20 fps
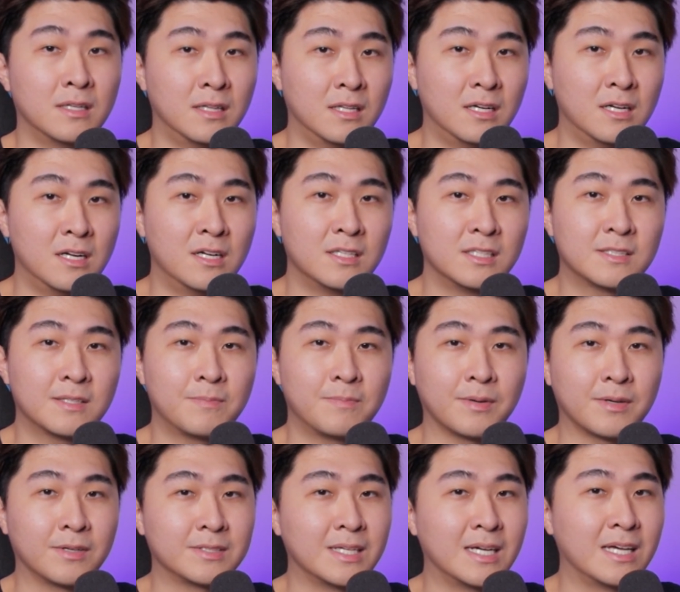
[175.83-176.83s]
alerts
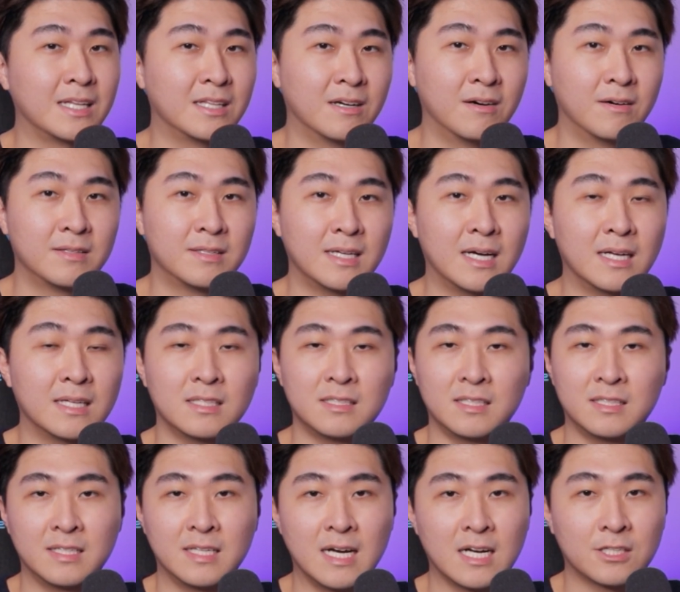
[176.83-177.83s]
because I know that the
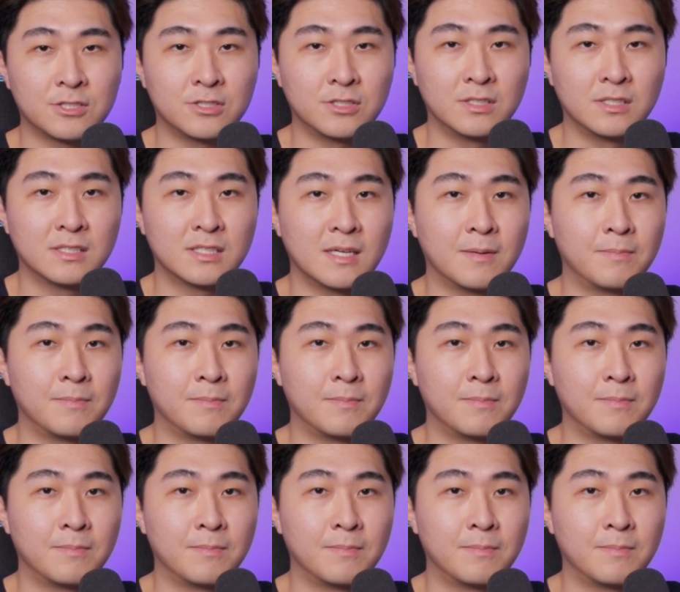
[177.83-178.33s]
detections